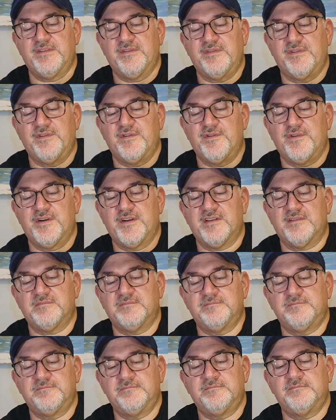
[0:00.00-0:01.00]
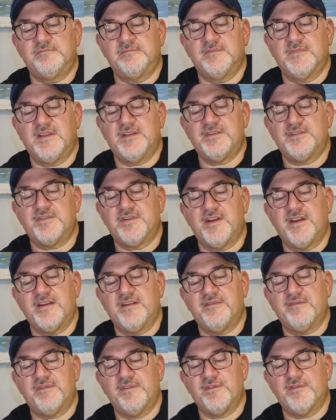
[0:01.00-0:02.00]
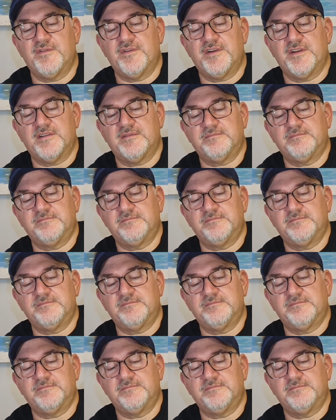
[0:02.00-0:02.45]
Florida and try it in Florida.